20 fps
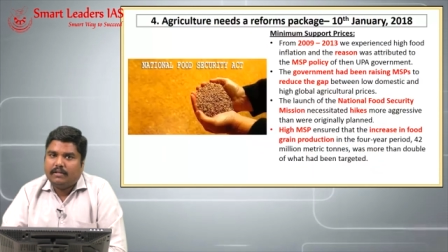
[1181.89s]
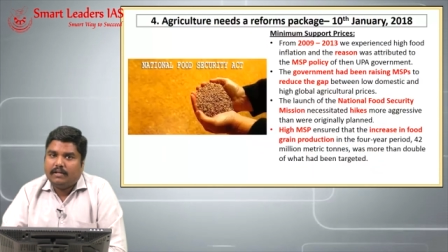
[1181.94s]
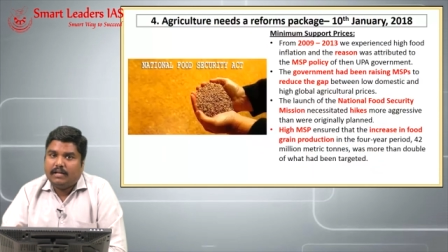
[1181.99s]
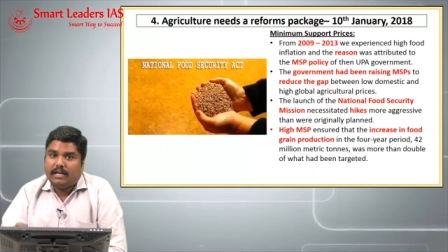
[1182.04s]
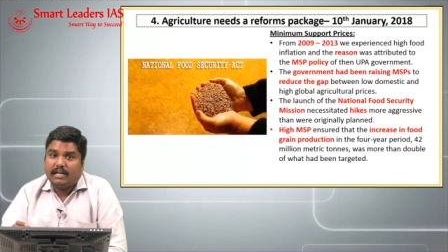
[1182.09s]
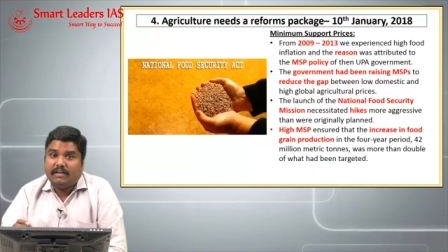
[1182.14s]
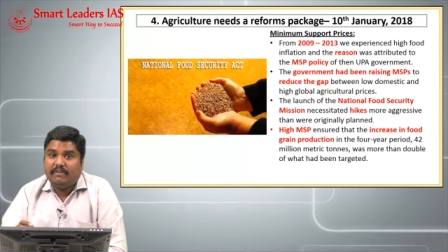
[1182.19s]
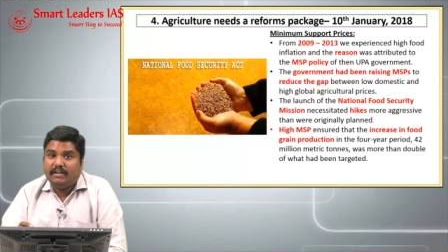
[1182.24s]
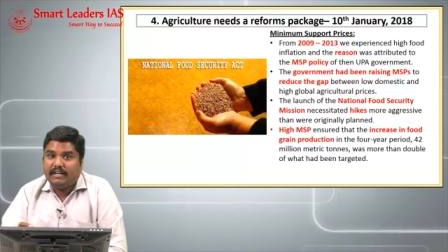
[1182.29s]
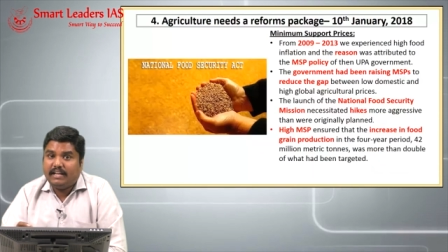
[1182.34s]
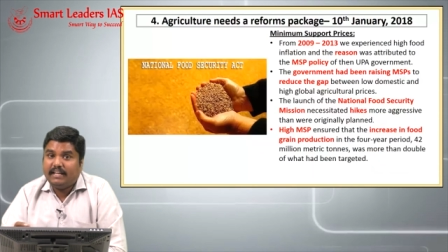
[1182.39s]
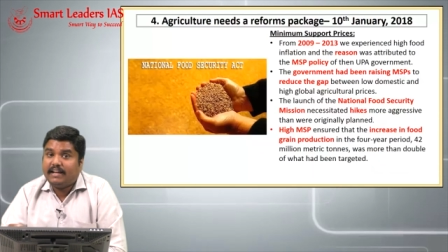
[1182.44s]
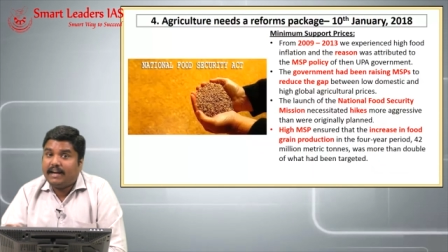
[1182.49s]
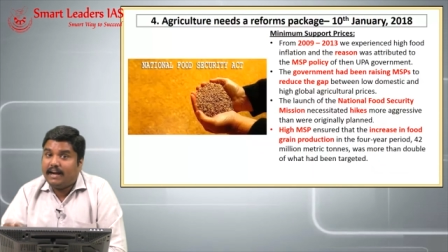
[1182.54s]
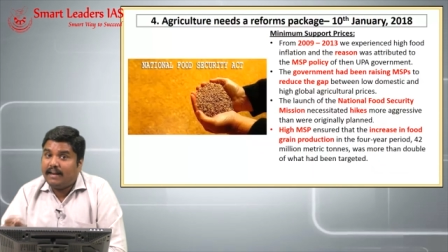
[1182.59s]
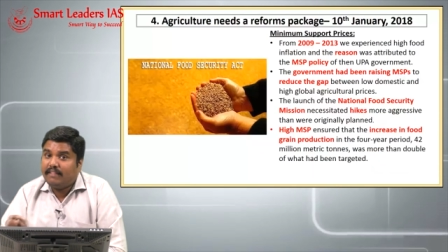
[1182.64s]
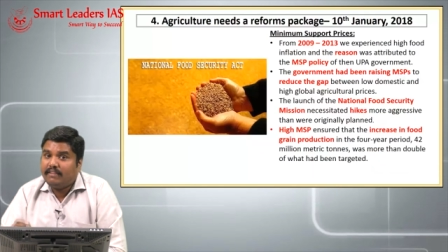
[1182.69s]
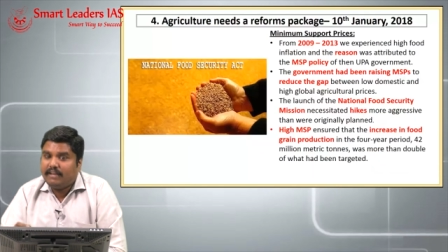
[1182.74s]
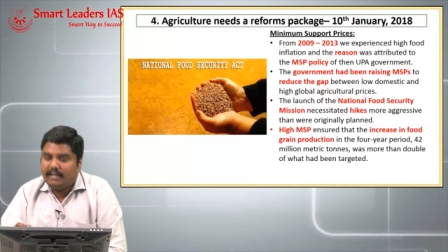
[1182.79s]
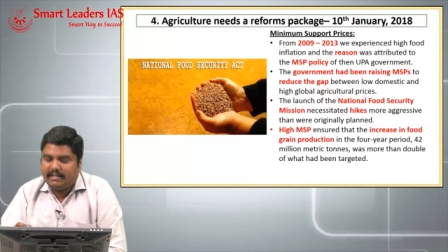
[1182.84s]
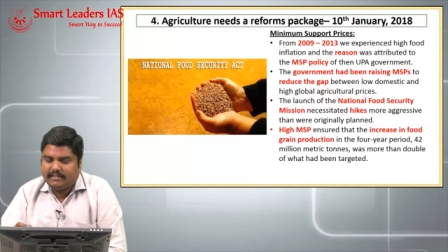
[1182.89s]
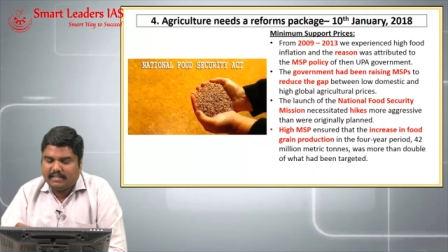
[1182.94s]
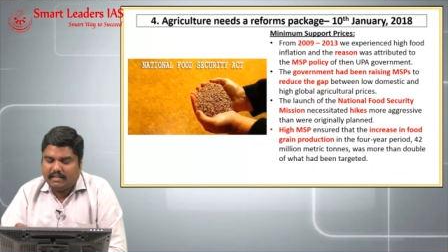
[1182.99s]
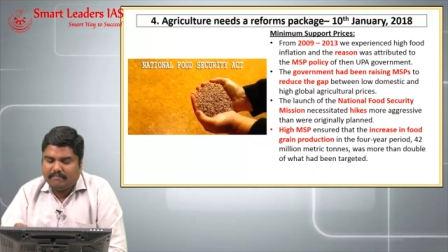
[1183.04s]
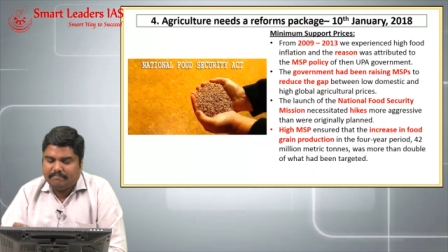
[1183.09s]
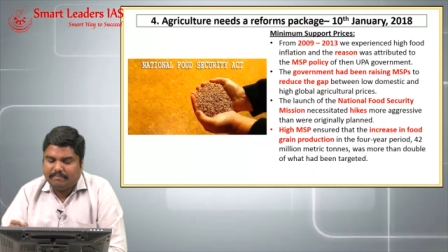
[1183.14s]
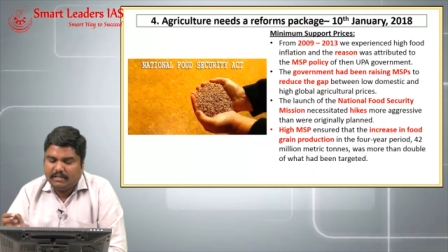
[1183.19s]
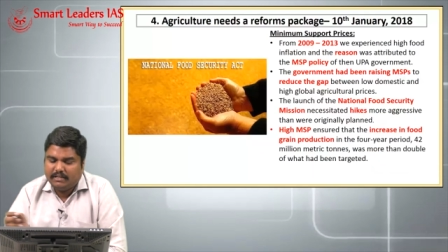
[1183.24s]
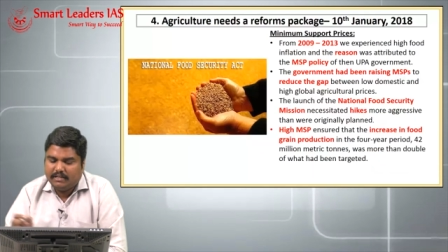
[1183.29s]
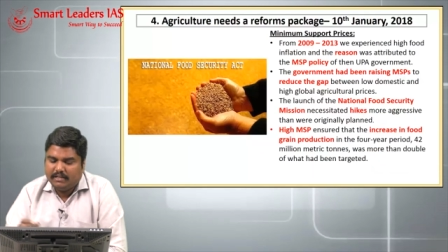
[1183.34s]
and we'll take another
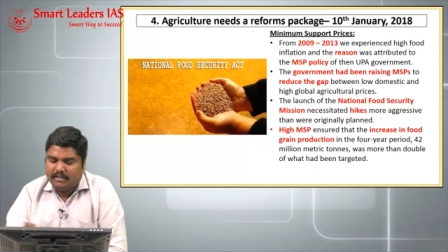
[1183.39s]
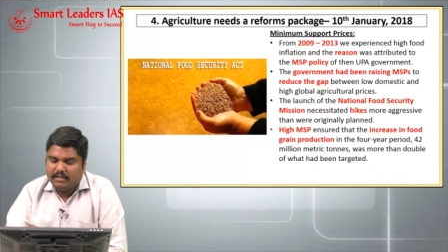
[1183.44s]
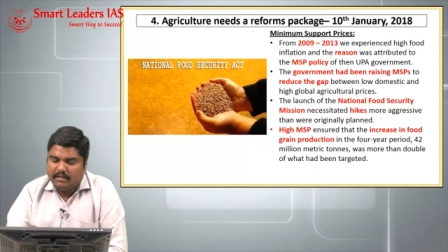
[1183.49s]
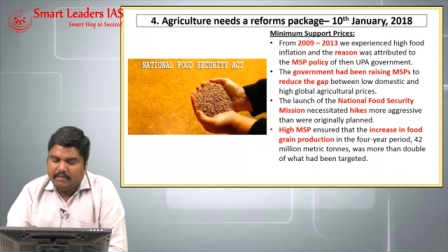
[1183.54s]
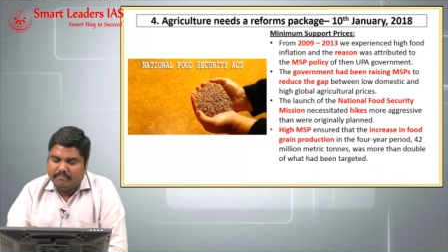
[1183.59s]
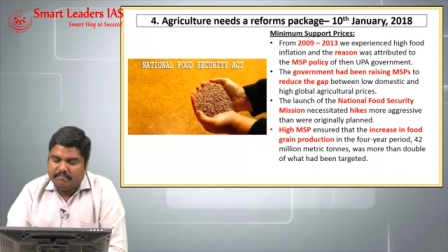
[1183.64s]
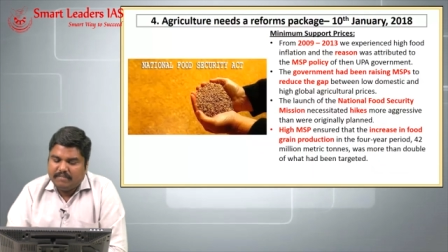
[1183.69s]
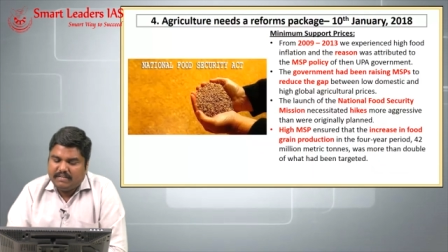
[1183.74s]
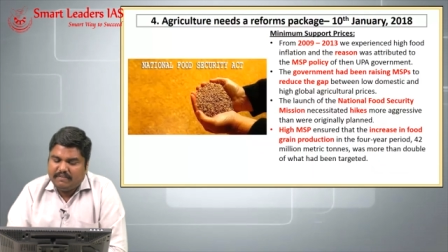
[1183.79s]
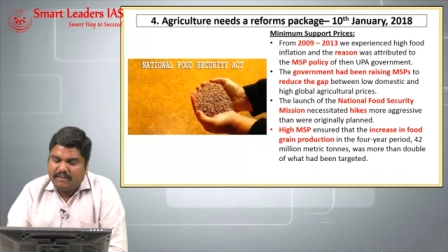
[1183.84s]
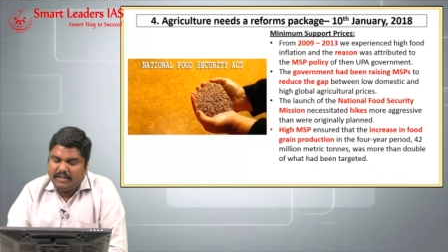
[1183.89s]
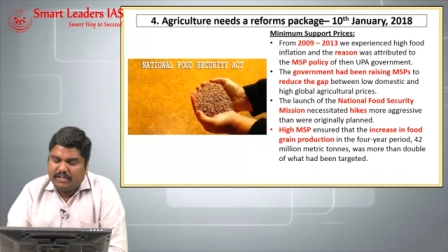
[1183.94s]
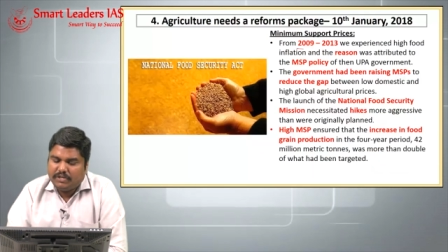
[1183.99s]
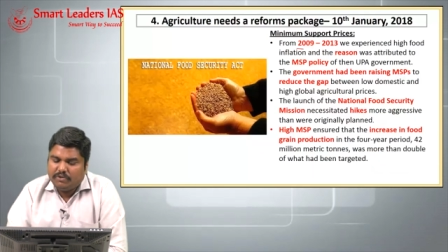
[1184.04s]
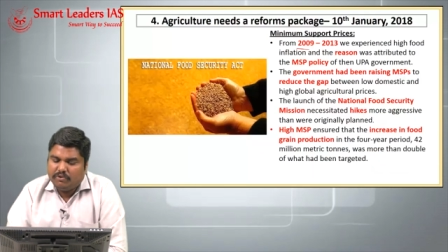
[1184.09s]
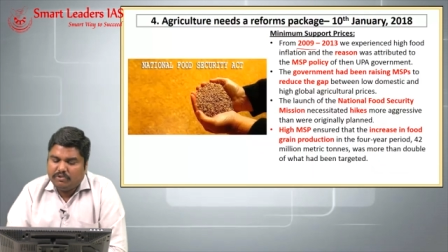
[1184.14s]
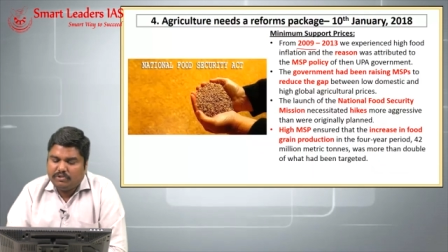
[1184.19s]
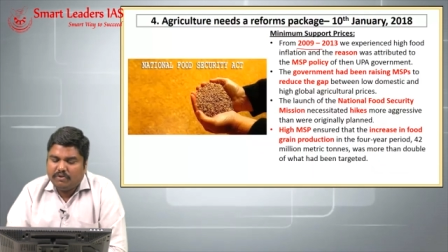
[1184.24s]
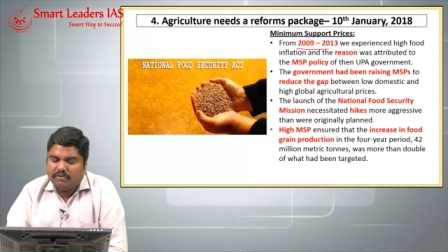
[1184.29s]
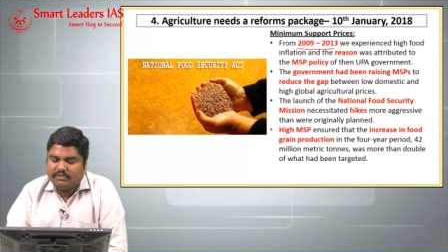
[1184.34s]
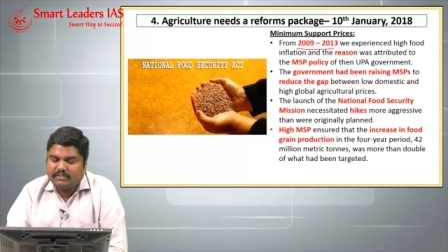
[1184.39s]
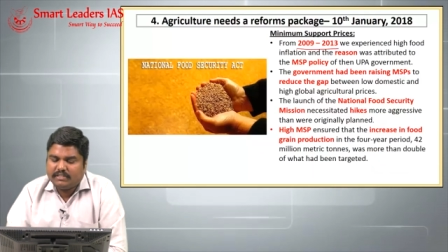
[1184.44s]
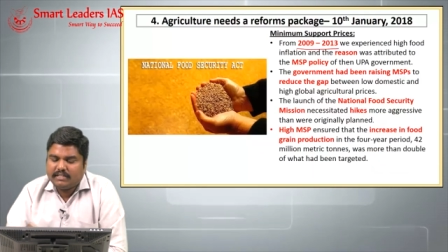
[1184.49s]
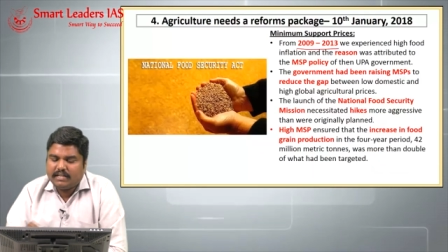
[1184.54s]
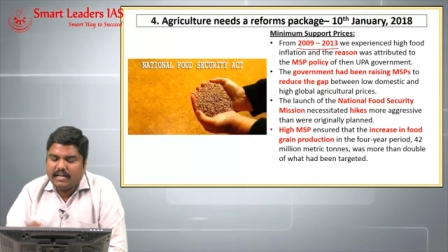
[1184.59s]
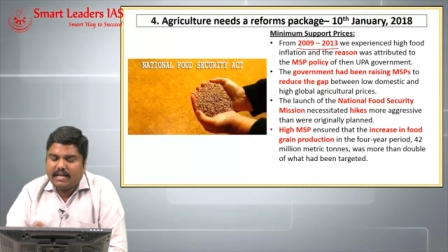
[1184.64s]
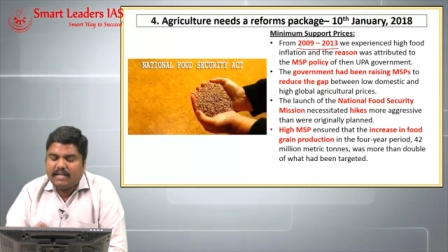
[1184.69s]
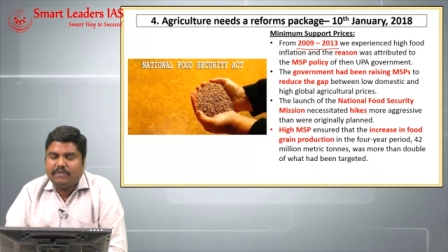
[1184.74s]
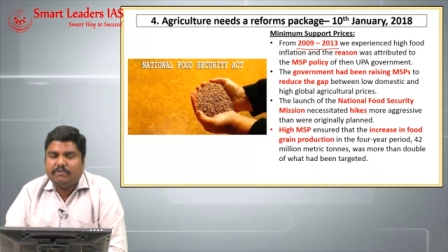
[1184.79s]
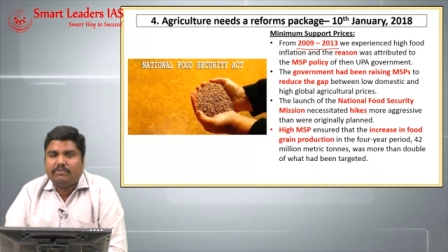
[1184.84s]
example. Between
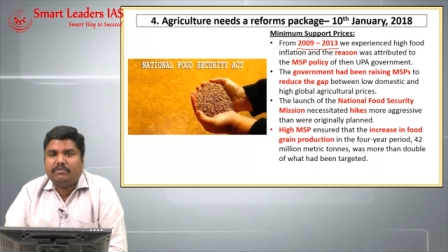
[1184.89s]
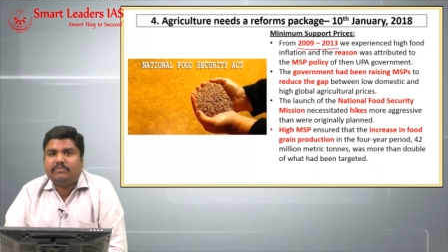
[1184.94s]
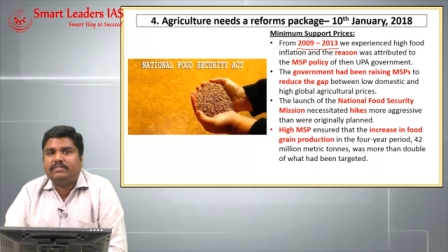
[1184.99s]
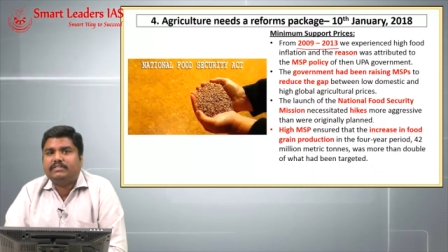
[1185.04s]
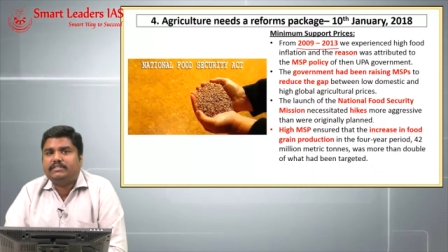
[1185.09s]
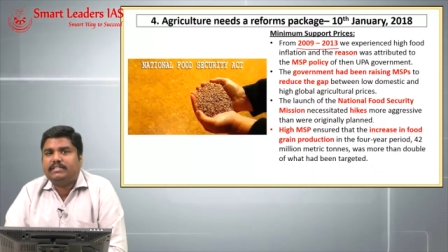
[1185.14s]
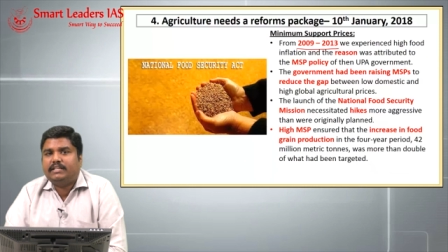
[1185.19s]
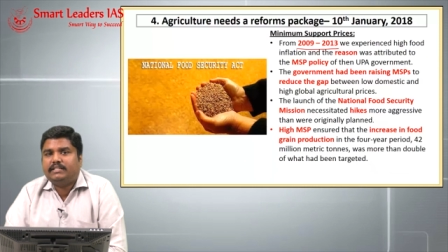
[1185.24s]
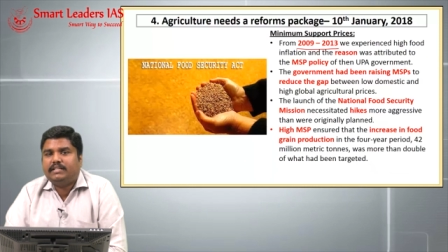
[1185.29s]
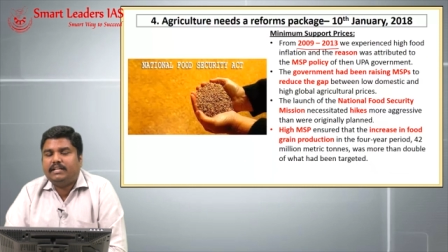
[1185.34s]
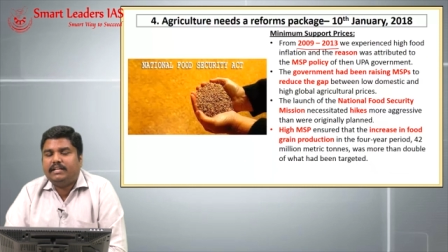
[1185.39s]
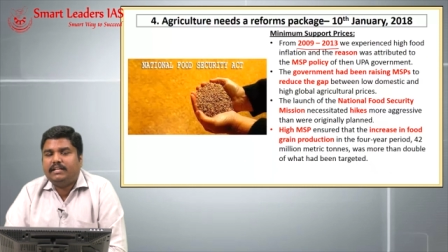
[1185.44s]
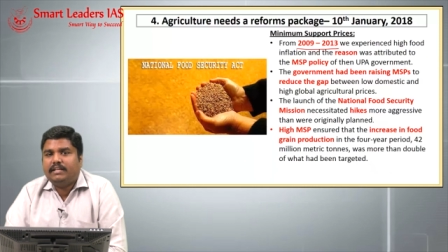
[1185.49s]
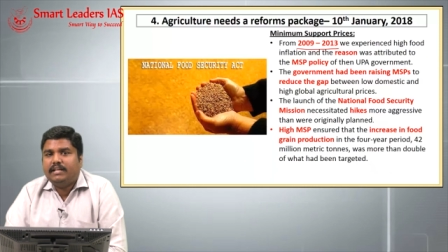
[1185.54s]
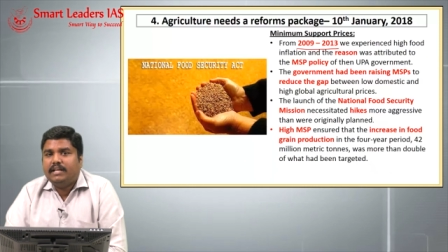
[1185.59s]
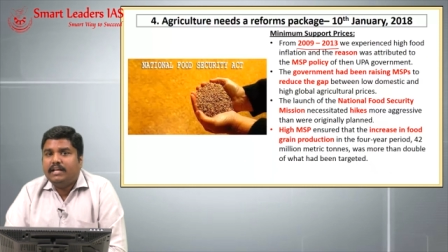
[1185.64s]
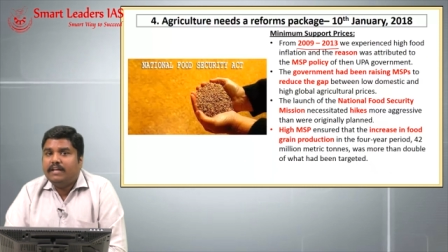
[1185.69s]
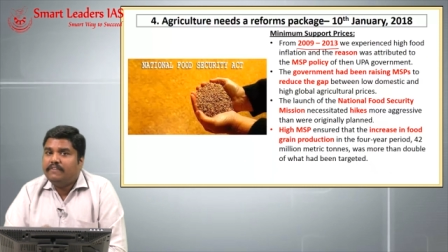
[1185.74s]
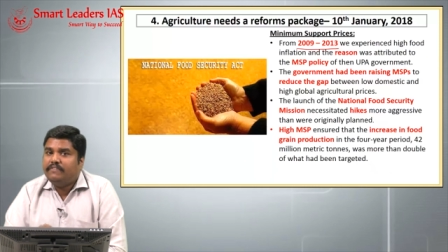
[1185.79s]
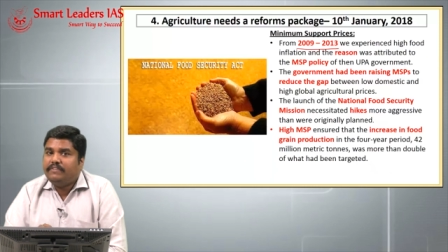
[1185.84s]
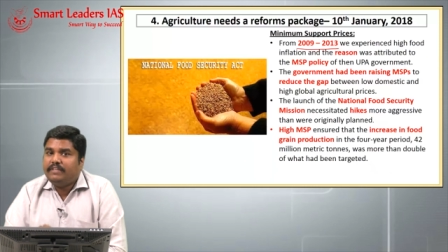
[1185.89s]
2009-2013,